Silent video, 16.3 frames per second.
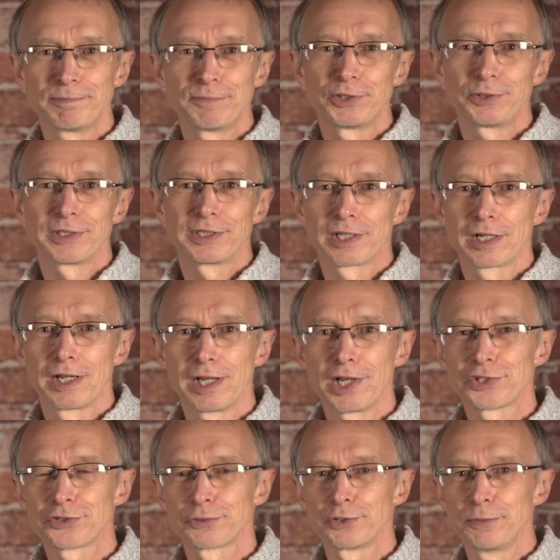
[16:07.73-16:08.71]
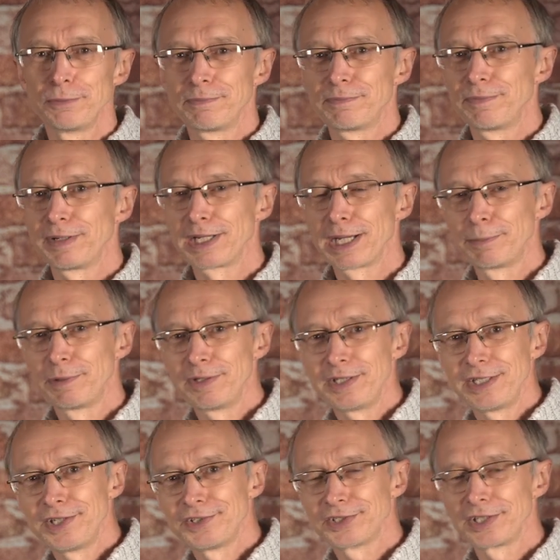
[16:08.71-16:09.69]
doing a classroom a couple of
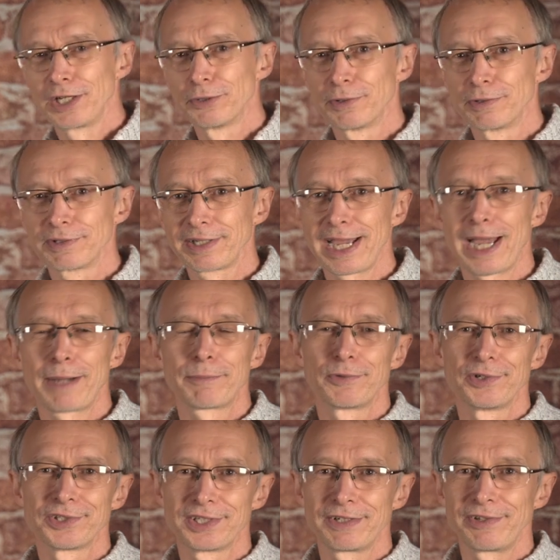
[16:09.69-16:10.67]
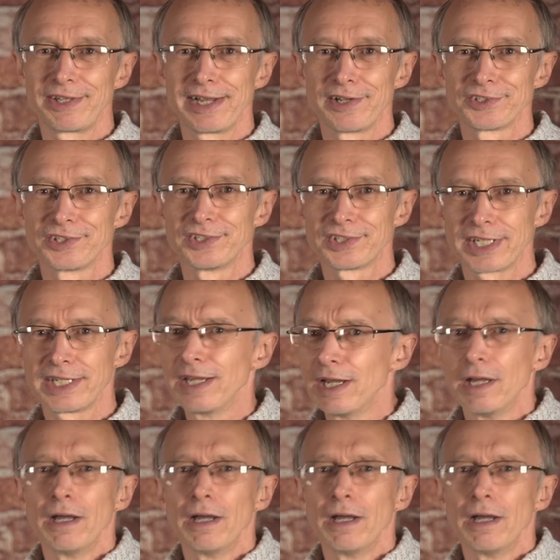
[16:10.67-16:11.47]
years ago on cameras and everything else and say,